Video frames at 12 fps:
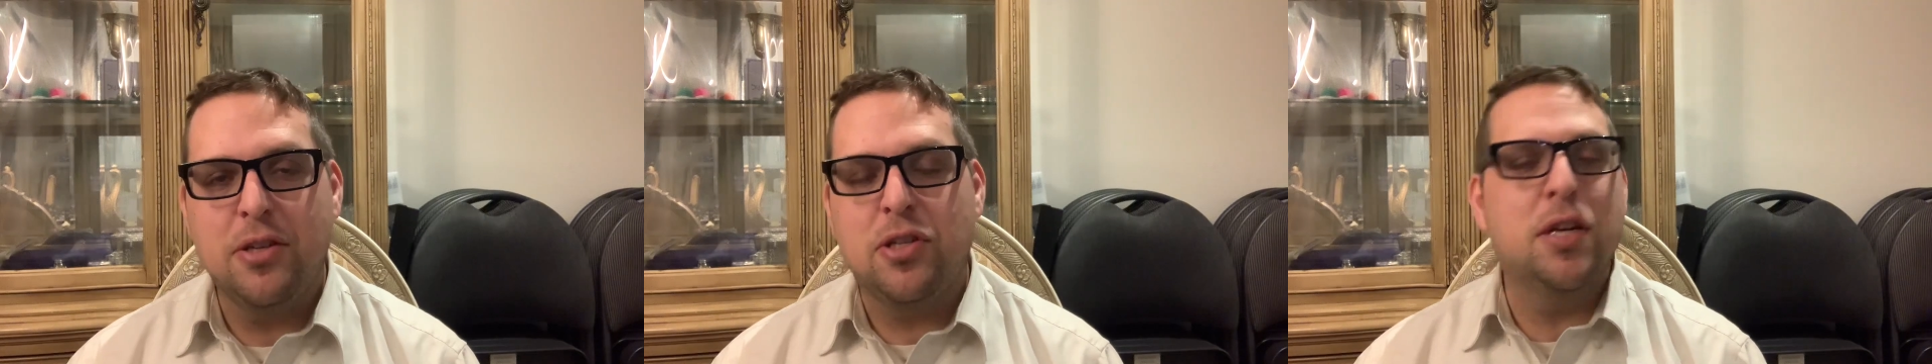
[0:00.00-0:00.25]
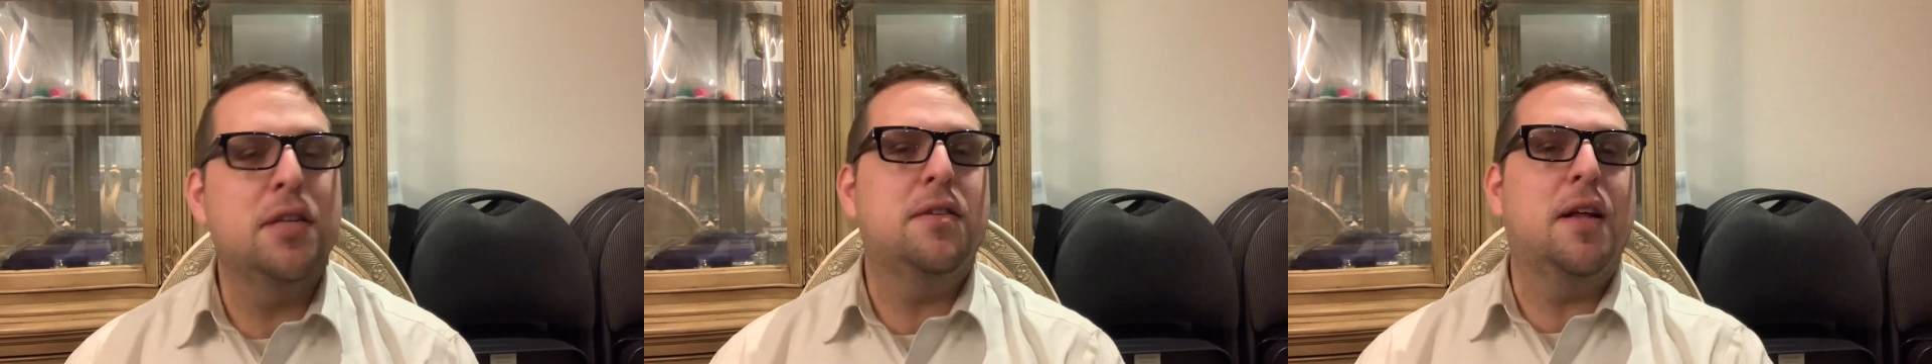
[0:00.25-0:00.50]

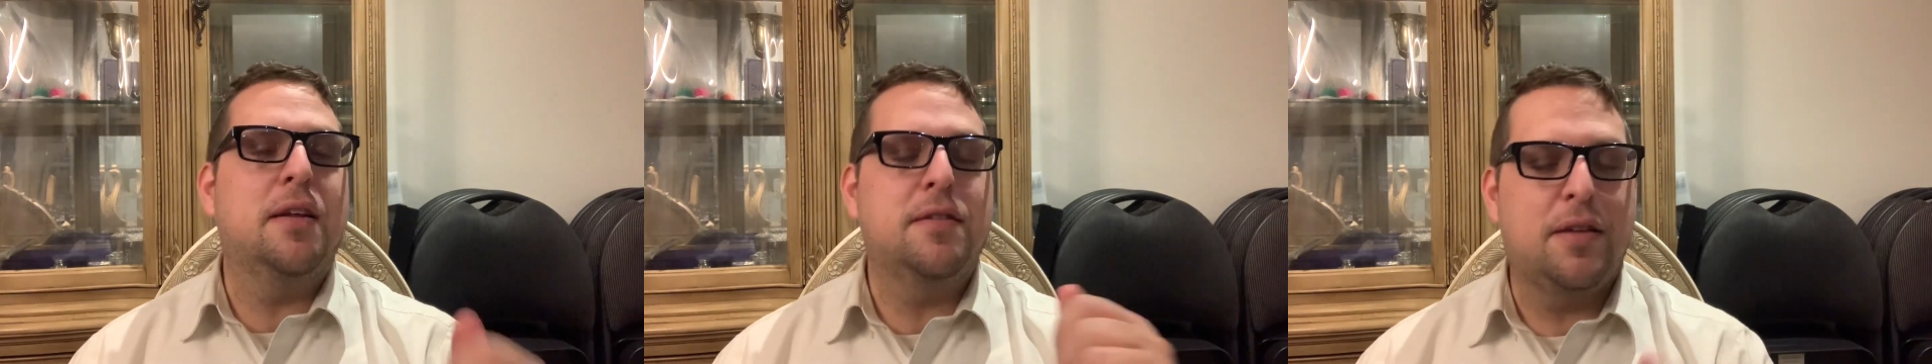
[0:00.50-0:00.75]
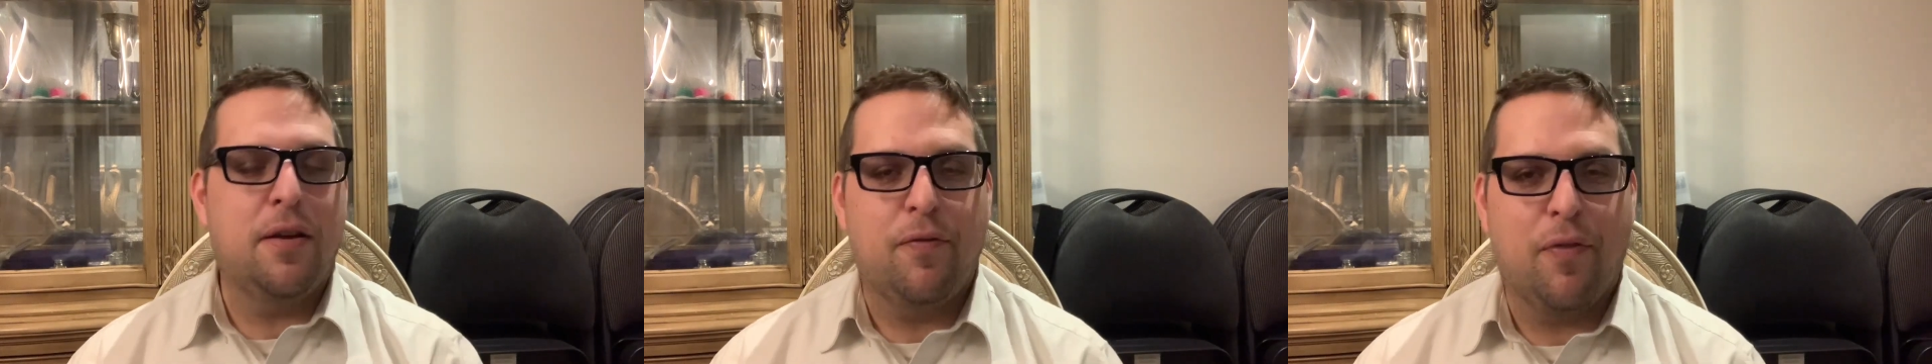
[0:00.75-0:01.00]
just
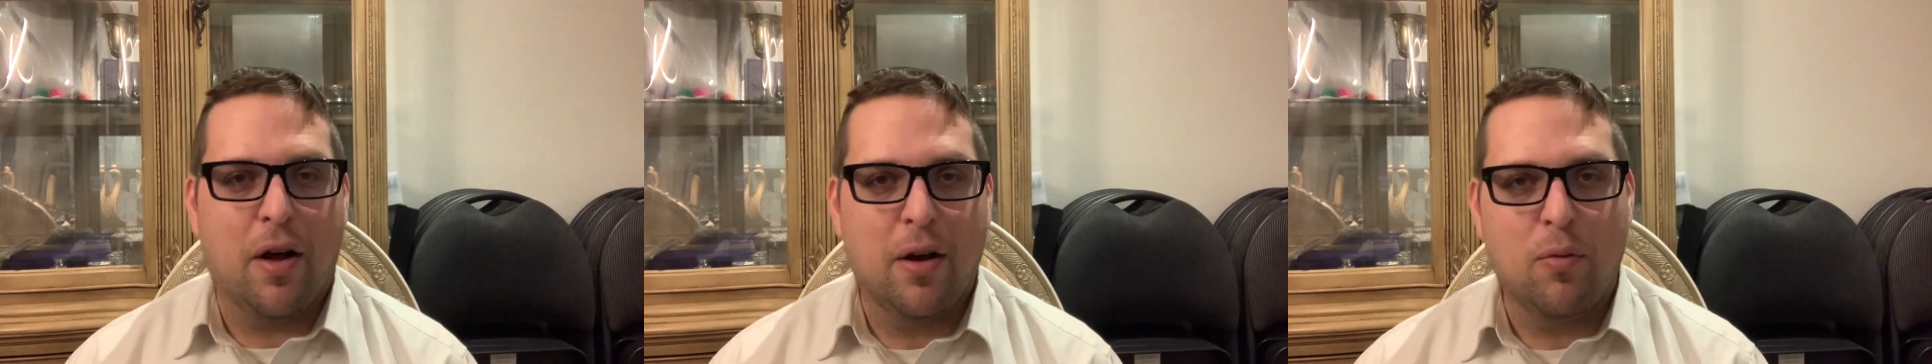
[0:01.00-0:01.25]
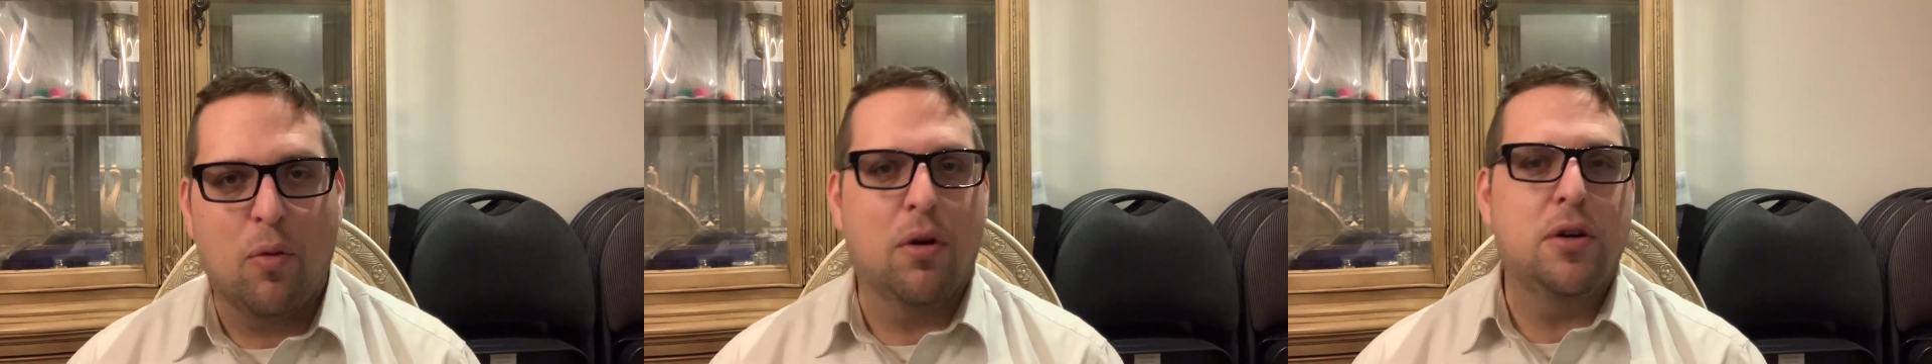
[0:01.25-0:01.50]
as they fought
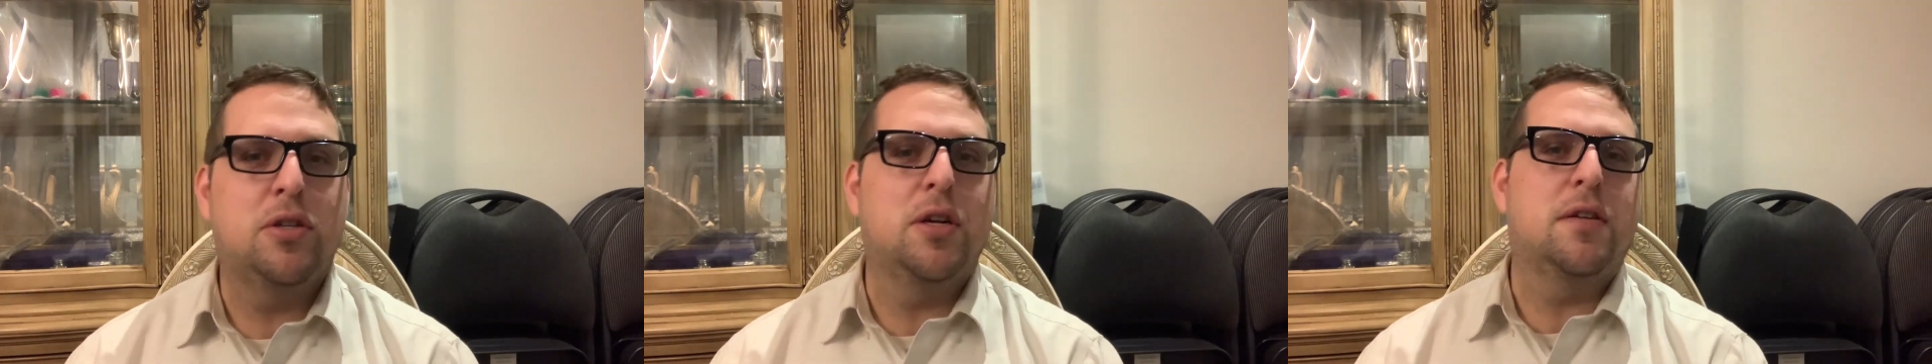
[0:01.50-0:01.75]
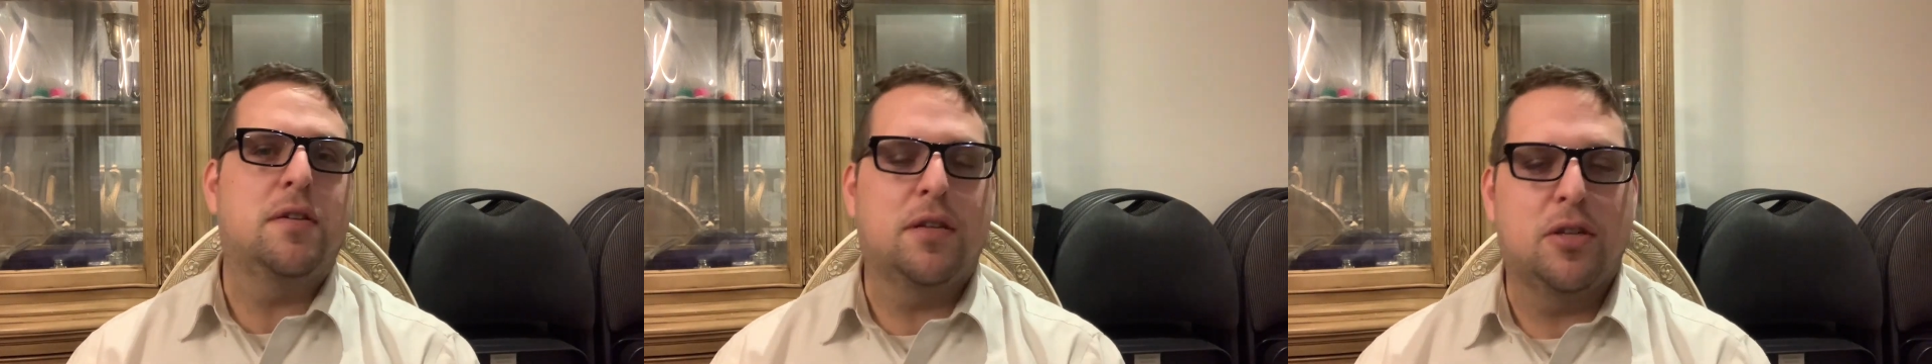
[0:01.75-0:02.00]
a war,
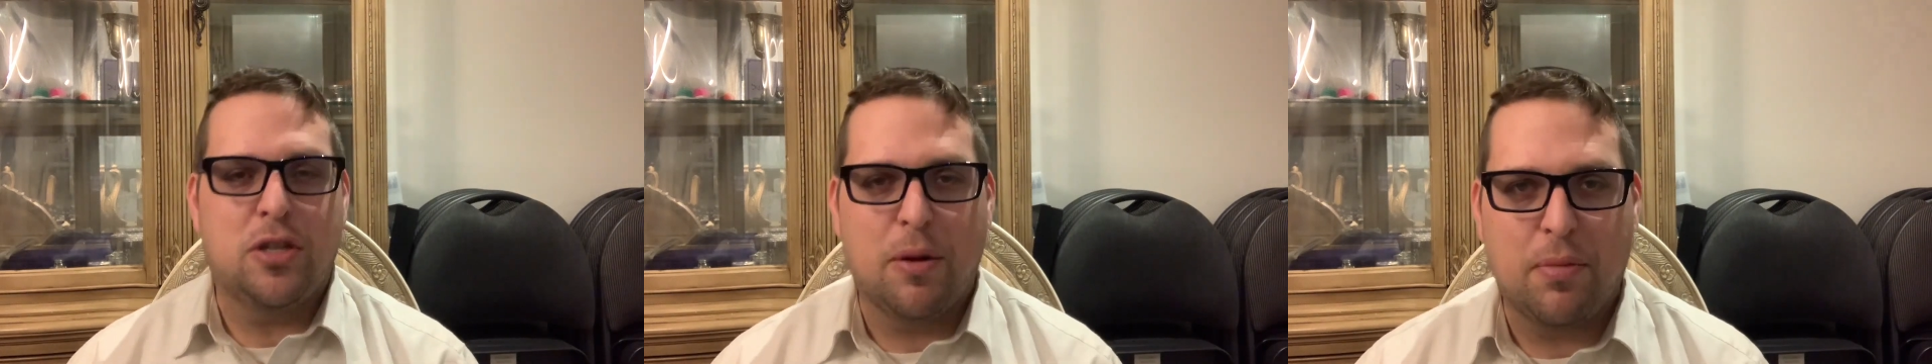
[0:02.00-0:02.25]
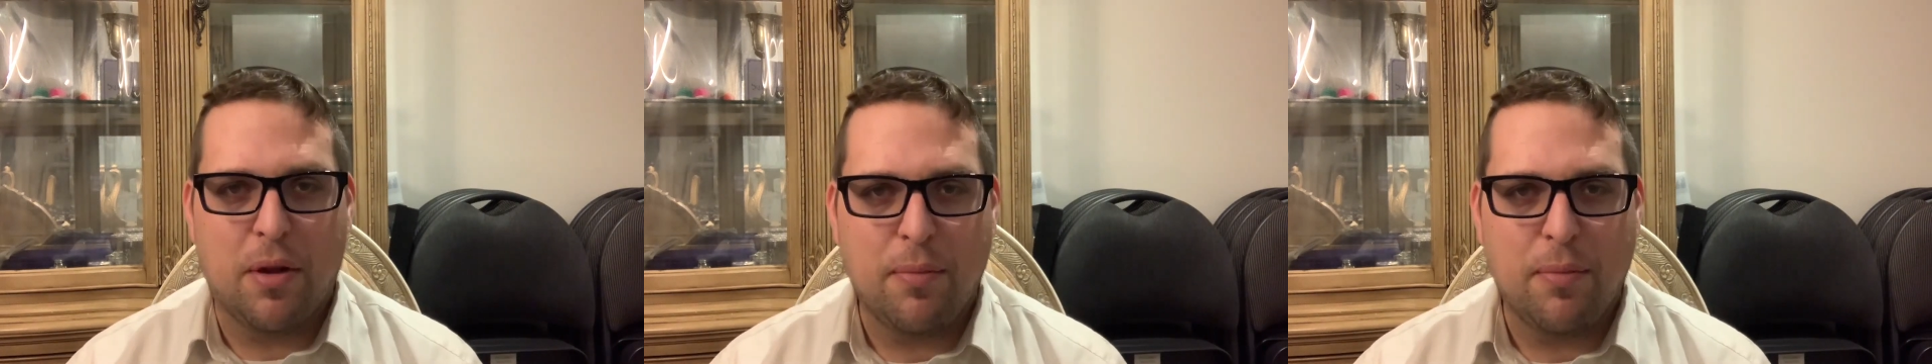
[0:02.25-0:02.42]
just as Hashem